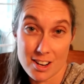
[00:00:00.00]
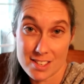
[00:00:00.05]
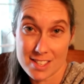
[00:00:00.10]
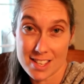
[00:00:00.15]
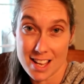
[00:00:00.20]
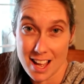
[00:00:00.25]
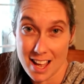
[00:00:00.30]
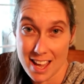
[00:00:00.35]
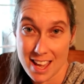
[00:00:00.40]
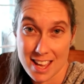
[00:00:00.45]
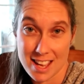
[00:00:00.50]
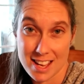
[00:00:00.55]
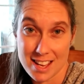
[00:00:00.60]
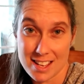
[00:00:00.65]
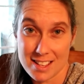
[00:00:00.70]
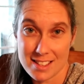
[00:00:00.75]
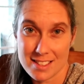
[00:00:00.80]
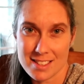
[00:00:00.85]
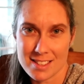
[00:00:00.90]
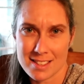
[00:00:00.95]

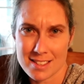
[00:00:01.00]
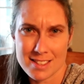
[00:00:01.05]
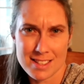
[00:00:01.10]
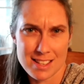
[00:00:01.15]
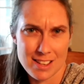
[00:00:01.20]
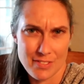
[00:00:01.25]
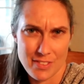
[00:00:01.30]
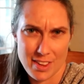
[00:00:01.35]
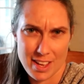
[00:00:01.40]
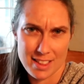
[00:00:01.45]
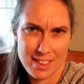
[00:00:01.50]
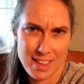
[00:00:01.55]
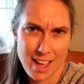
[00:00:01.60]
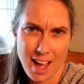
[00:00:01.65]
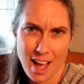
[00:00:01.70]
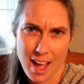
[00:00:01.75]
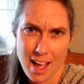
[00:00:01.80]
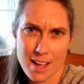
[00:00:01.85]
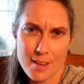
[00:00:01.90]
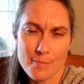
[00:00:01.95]
science and stuff like
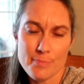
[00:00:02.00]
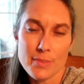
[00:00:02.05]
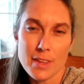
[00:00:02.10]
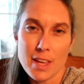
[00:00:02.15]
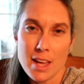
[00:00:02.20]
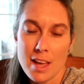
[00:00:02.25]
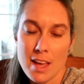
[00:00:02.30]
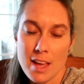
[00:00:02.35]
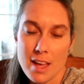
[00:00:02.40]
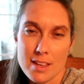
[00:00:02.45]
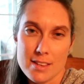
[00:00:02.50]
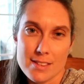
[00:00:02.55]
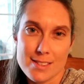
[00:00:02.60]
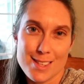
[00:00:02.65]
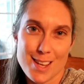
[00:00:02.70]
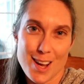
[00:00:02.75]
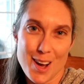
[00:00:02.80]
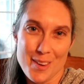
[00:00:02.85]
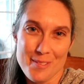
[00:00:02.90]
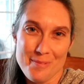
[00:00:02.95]
that.
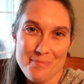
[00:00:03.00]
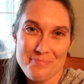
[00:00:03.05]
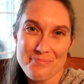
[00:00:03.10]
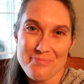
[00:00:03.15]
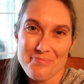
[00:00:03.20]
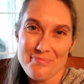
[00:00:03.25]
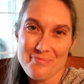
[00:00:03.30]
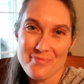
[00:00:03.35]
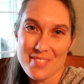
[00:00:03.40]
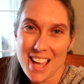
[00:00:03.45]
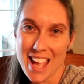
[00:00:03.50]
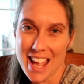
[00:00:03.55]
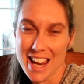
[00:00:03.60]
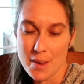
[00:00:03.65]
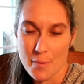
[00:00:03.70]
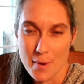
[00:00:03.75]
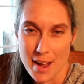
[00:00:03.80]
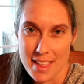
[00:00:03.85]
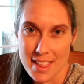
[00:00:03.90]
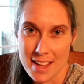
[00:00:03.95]
So
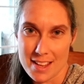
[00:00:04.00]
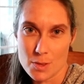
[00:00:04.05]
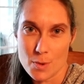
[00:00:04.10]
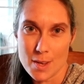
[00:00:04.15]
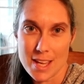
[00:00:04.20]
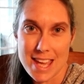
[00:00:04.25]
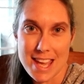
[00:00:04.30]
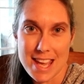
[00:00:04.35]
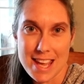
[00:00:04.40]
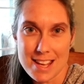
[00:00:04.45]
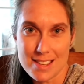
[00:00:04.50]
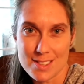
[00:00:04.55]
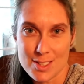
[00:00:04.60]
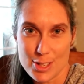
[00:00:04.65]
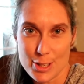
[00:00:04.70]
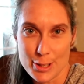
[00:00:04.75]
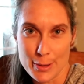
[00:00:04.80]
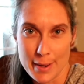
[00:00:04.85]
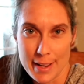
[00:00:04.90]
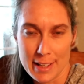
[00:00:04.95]
anyway, that's what he's
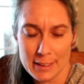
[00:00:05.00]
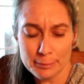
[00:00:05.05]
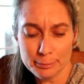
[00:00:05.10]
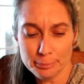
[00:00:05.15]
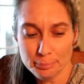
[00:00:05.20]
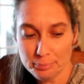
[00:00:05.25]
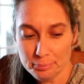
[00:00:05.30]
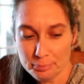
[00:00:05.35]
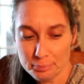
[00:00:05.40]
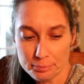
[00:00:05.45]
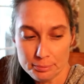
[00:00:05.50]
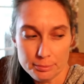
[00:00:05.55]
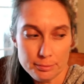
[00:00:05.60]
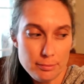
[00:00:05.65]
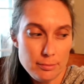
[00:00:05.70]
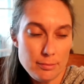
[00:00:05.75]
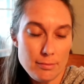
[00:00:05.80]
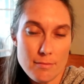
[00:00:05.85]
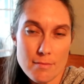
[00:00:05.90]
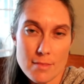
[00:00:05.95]
doing.
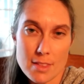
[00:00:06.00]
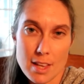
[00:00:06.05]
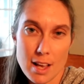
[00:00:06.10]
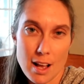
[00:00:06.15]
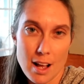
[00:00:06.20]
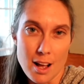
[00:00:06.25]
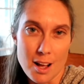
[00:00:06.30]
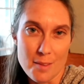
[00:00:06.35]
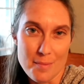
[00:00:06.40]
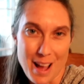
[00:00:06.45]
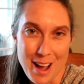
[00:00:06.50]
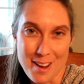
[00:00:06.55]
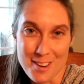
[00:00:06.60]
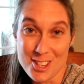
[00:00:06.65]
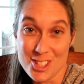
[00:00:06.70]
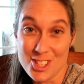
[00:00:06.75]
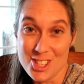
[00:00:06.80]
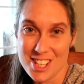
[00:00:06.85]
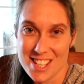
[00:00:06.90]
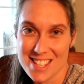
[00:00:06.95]
Um, I
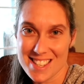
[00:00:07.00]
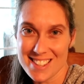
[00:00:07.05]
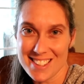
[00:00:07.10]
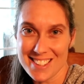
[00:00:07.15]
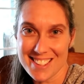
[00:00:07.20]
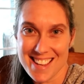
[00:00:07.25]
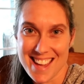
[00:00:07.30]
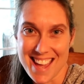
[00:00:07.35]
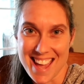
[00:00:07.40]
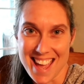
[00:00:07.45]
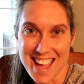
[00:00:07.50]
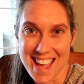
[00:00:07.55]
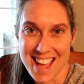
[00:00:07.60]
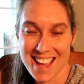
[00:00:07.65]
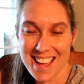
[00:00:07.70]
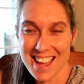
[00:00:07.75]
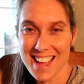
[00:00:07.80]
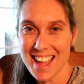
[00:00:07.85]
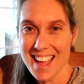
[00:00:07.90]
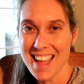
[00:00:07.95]
was just
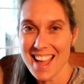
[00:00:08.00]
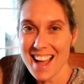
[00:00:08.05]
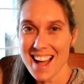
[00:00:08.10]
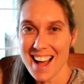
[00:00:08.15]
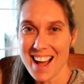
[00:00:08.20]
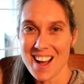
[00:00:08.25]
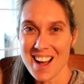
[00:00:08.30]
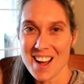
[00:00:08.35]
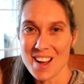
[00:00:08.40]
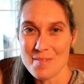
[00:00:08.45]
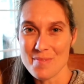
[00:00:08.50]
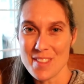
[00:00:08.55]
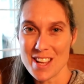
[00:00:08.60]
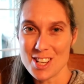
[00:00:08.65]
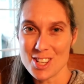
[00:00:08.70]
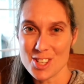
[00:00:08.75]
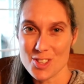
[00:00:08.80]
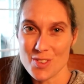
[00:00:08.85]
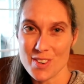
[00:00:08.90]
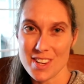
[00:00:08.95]
looking. Um, they
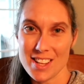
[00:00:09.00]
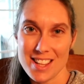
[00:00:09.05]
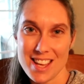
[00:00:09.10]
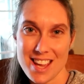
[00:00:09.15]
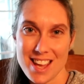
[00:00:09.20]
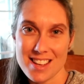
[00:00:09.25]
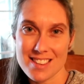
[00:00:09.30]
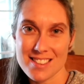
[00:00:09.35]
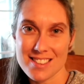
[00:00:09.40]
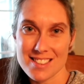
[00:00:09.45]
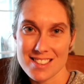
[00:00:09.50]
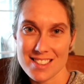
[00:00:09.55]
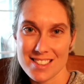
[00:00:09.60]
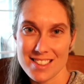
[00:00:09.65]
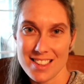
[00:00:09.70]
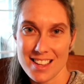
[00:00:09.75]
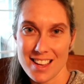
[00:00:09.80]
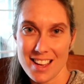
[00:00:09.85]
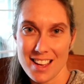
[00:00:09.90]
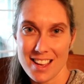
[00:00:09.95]
just released
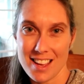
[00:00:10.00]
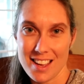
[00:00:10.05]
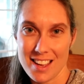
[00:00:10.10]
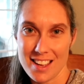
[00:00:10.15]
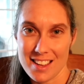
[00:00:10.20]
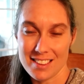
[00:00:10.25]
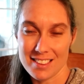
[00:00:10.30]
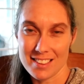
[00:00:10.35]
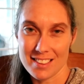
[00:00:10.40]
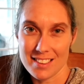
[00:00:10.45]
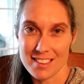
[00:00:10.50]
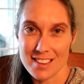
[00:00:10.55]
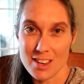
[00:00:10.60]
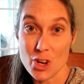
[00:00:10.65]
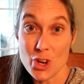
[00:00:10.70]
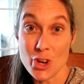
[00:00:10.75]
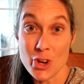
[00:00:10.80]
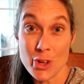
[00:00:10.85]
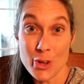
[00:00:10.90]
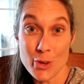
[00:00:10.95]
the
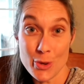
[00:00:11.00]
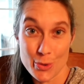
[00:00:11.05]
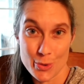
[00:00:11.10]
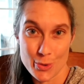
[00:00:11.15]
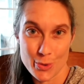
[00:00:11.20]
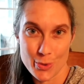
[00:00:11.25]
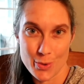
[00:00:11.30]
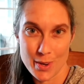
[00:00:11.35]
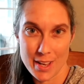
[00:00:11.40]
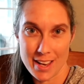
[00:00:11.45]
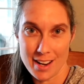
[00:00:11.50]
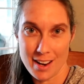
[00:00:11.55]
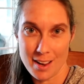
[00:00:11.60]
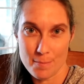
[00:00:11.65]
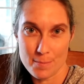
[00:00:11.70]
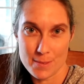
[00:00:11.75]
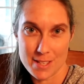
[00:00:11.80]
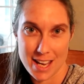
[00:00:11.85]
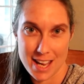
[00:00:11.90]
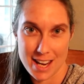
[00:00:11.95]
new and
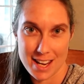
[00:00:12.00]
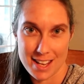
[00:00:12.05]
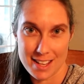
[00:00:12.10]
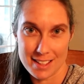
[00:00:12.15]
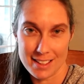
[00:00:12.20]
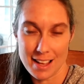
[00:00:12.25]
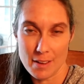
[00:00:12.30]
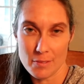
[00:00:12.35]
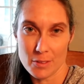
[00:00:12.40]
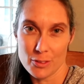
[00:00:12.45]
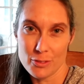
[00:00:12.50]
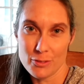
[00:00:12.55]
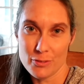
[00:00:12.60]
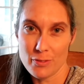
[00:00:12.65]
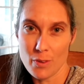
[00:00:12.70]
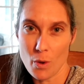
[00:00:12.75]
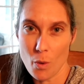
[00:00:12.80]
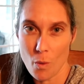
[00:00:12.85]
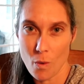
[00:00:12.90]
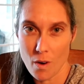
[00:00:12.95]
updated level
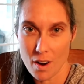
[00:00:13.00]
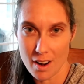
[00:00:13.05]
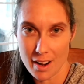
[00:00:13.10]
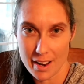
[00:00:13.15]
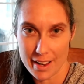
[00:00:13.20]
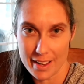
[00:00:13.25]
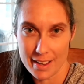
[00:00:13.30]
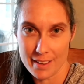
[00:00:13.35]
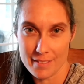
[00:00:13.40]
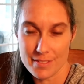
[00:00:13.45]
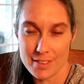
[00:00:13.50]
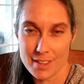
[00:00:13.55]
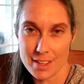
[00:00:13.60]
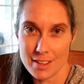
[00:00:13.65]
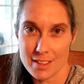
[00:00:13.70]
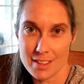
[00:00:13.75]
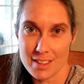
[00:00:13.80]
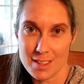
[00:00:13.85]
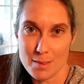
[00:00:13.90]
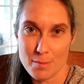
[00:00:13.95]
four of the
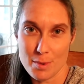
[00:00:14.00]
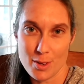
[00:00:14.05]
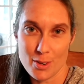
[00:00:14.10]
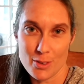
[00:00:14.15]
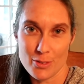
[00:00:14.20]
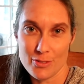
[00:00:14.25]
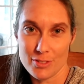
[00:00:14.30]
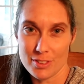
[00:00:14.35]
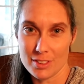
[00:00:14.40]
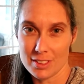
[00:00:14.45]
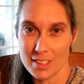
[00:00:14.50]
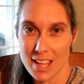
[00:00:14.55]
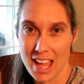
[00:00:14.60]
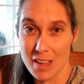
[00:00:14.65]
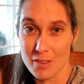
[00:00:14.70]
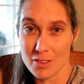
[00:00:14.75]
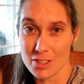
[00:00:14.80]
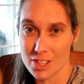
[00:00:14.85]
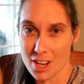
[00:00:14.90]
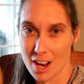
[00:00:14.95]
Good and the Beautiful
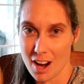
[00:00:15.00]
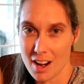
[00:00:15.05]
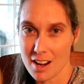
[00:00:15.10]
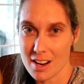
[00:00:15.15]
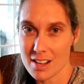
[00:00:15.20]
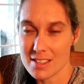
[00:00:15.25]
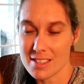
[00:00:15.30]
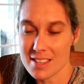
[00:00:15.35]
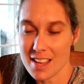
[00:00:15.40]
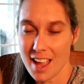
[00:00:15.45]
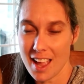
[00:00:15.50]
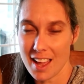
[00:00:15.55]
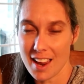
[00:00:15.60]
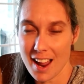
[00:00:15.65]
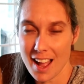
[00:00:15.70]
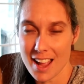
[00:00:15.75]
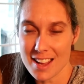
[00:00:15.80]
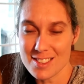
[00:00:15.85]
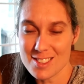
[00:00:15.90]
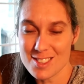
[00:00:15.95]
language arts. And
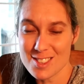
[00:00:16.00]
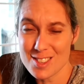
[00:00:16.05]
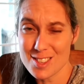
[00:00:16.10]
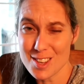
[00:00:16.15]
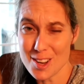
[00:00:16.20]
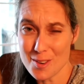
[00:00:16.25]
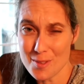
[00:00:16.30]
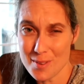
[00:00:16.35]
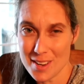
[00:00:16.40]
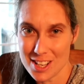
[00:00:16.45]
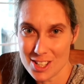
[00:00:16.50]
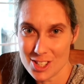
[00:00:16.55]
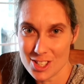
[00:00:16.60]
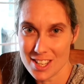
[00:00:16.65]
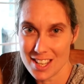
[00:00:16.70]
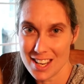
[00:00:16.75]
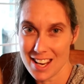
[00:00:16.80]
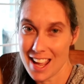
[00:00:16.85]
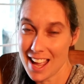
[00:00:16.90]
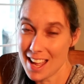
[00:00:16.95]
I so wish
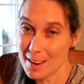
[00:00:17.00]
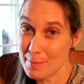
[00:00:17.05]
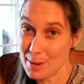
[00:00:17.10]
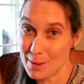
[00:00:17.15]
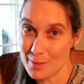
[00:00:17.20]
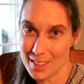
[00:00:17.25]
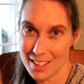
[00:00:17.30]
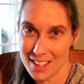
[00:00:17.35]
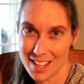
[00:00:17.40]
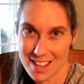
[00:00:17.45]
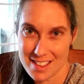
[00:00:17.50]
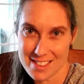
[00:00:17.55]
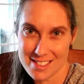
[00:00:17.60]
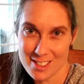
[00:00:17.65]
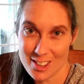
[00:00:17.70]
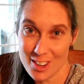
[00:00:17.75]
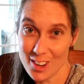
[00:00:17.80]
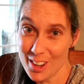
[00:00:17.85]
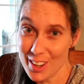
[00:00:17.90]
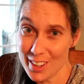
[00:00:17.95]
that it had been
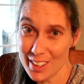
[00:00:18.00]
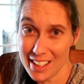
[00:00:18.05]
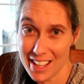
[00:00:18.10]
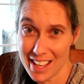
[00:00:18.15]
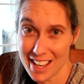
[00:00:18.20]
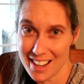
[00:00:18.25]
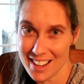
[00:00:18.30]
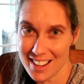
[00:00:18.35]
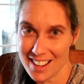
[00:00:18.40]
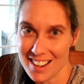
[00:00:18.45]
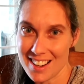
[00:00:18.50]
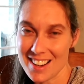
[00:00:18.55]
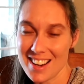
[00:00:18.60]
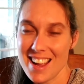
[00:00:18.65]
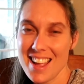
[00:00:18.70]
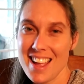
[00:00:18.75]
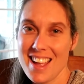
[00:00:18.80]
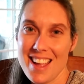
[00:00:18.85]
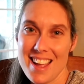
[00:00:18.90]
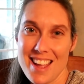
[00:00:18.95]
released earlier
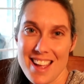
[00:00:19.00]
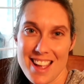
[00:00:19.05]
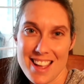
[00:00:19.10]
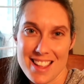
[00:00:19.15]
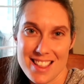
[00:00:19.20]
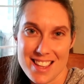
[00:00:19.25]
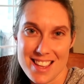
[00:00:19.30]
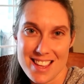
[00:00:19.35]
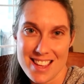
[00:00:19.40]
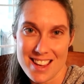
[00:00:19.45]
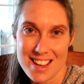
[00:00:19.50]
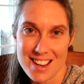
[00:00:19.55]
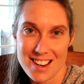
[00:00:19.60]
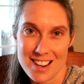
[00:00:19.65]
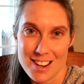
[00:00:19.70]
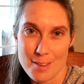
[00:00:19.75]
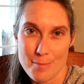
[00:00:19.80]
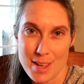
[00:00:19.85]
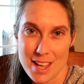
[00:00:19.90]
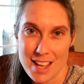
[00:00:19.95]
in the
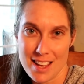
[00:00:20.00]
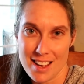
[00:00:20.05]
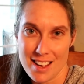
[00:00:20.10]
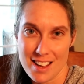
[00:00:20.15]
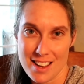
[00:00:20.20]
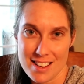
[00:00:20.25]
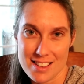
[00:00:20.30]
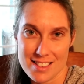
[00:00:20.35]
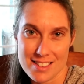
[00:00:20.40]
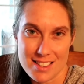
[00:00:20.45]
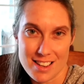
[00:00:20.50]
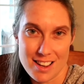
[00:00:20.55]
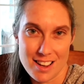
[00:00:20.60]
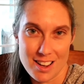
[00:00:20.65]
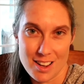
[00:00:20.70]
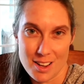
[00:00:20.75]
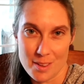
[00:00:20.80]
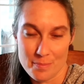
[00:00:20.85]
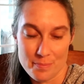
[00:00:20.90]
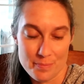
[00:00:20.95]
year because
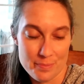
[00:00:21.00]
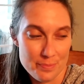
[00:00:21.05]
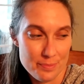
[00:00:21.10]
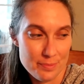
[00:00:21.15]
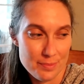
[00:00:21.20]
um,